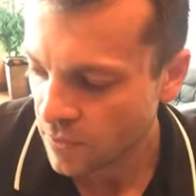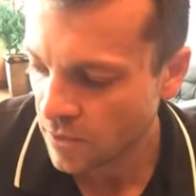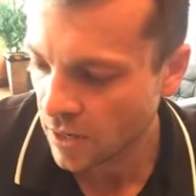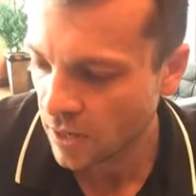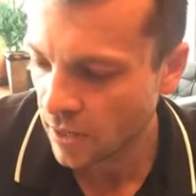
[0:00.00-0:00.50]

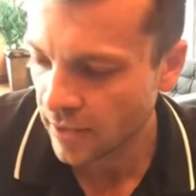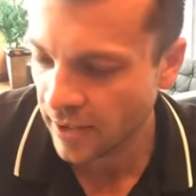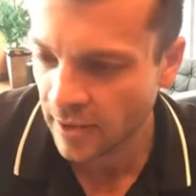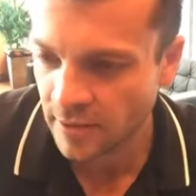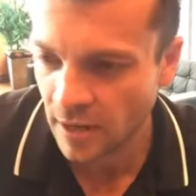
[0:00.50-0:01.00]

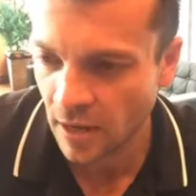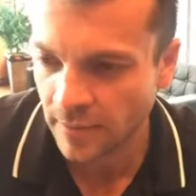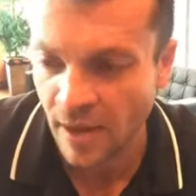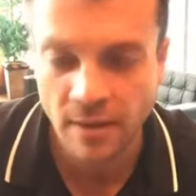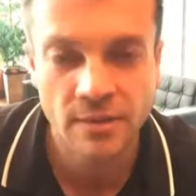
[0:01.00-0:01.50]

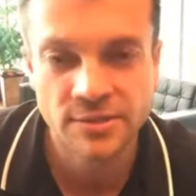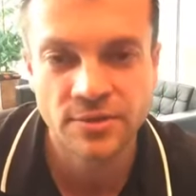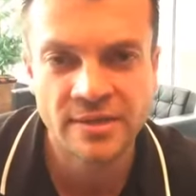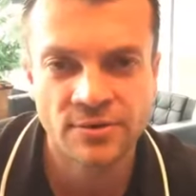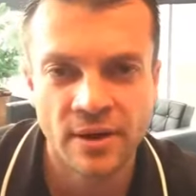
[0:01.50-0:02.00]
Yeah, I'll see you
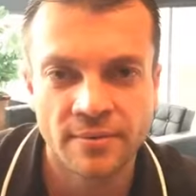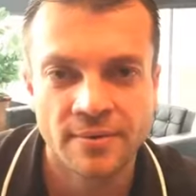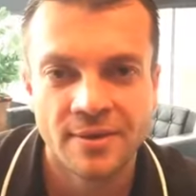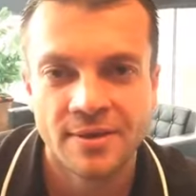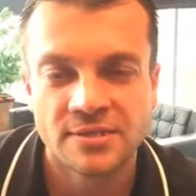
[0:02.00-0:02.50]
guys around.
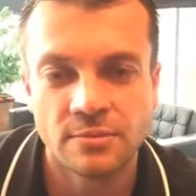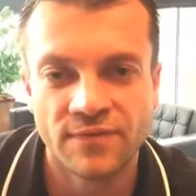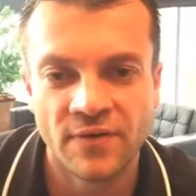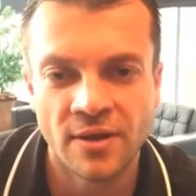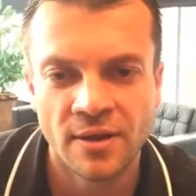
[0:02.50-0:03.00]
It's going to be
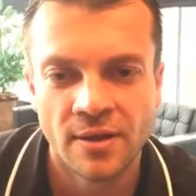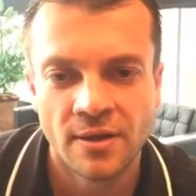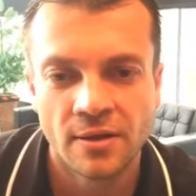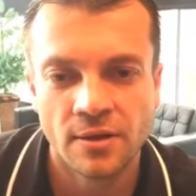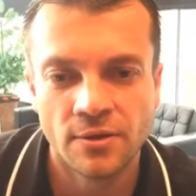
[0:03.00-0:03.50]
fun.
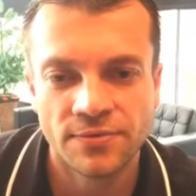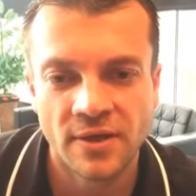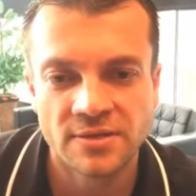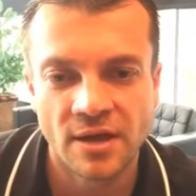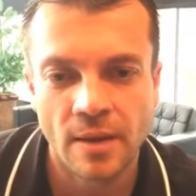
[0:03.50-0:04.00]
Good
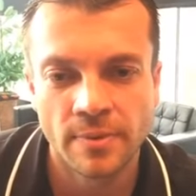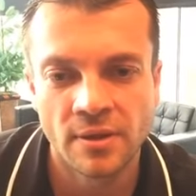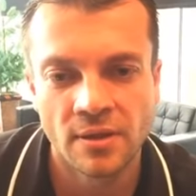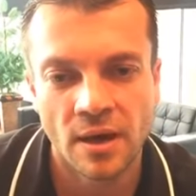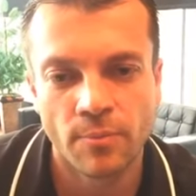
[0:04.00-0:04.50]
things are
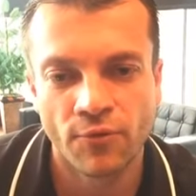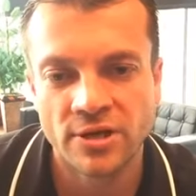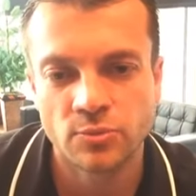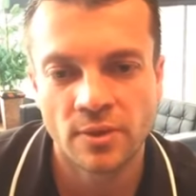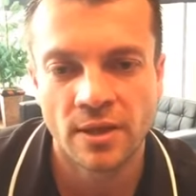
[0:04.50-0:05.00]
happening.
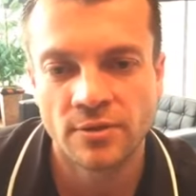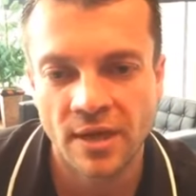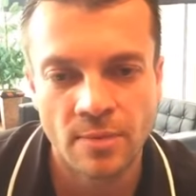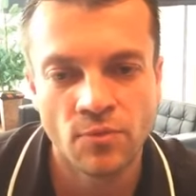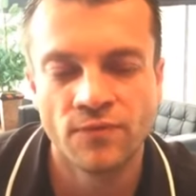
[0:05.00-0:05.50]
Operation
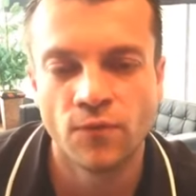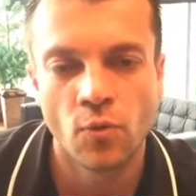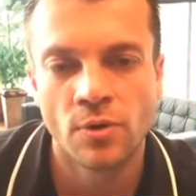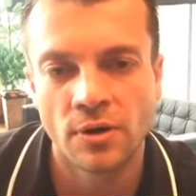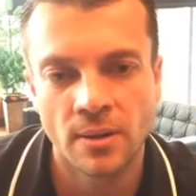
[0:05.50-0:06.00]
100K moving
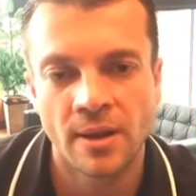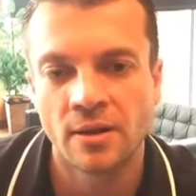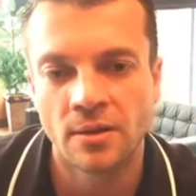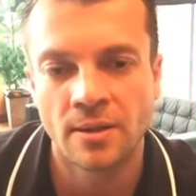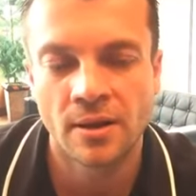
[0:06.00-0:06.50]
forward. A lot
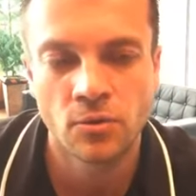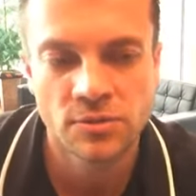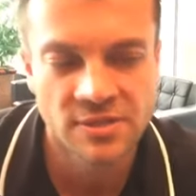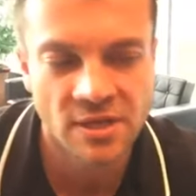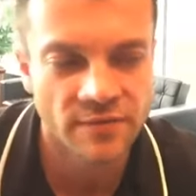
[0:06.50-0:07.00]
of cool
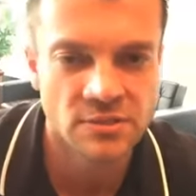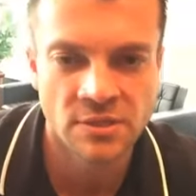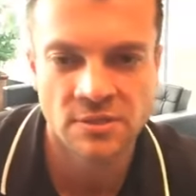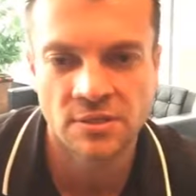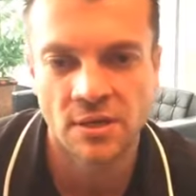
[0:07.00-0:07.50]
stuff
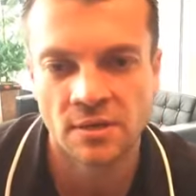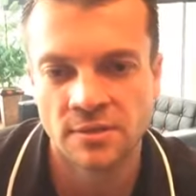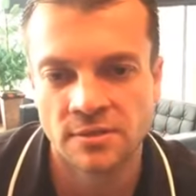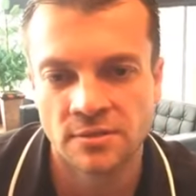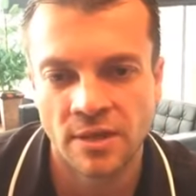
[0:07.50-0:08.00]

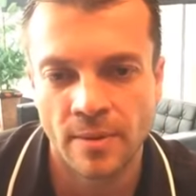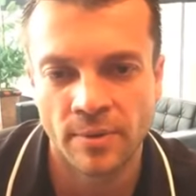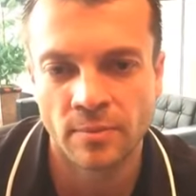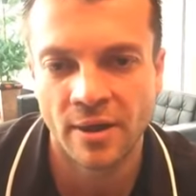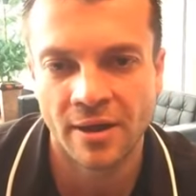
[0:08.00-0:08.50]
is
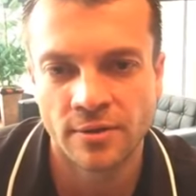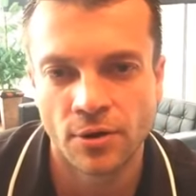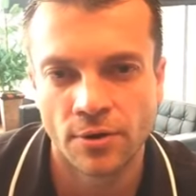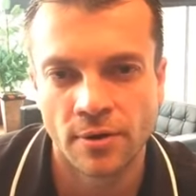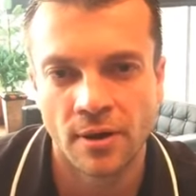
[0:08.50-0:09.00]
happening behind the
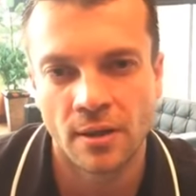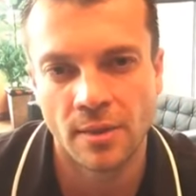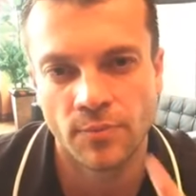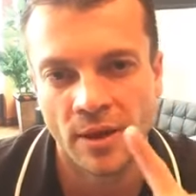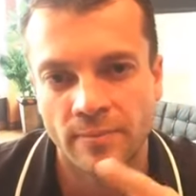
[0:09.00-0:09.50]
curtain. I'll
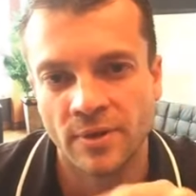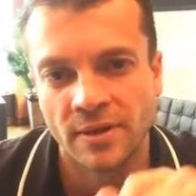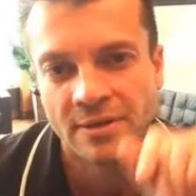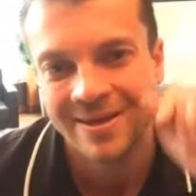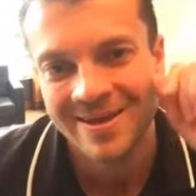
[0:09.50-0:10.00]
keep you
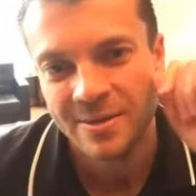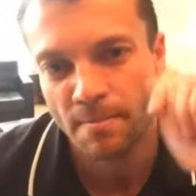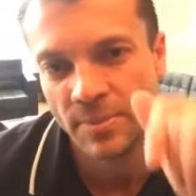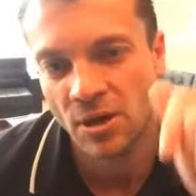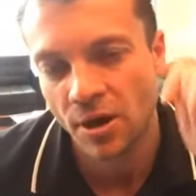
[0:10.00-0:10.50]
updated.
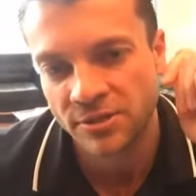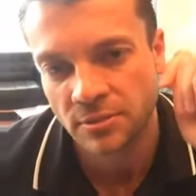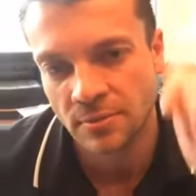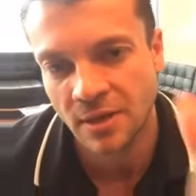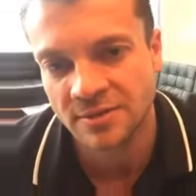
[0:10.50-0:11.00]
Be
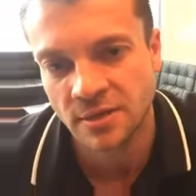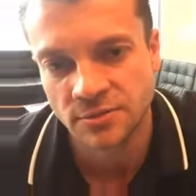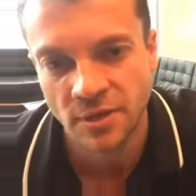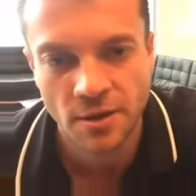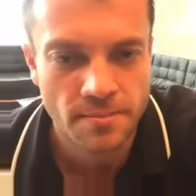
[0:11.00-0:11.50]
awesome. I'll talk to
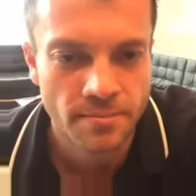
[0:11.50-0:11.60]
you later.